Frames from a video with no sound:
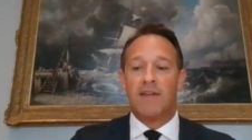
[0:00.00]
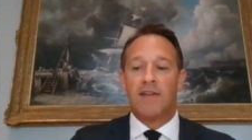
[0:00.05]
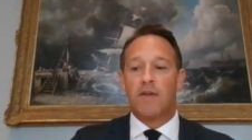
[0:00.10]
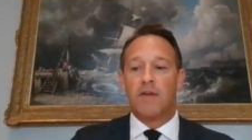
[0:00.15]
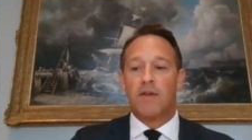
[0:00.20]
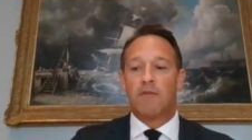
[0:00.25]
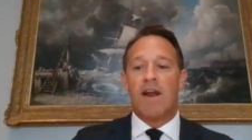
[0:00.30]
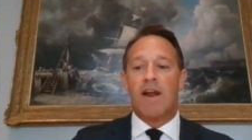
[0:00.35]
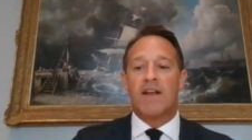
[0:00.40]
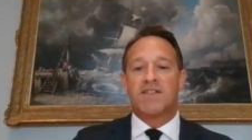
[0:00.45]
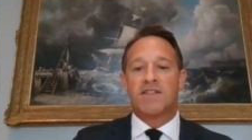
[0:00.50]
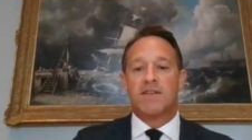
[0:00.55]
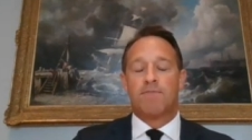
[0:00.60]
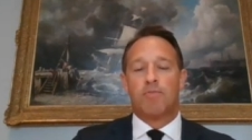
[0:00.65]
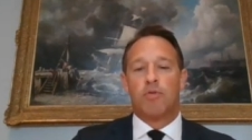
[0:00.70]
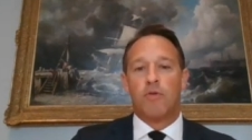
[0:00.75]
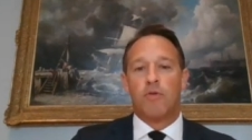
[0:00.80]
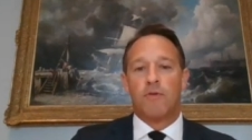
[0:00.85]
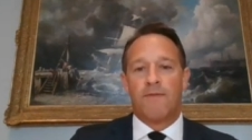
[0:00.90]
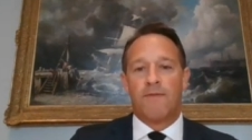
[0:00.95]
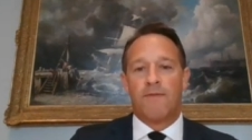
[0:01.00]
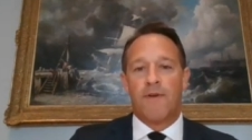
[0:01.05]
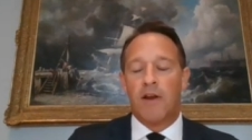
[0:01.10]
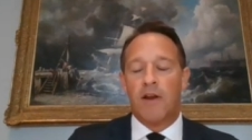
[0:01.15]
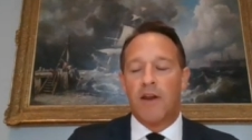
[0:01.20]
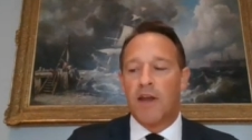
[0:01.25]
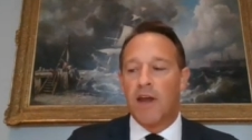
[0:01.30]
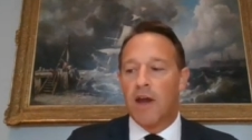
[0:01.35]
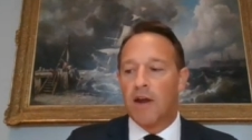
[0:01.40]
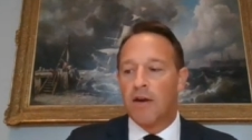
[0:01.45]
and then the rest of the
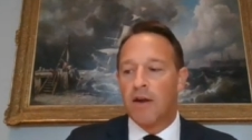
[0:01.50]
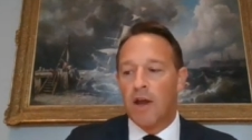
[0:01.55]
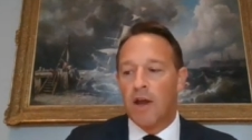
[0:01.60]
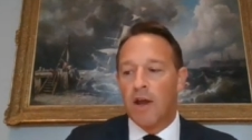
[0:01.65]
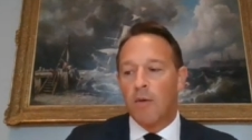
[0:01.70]
portfolio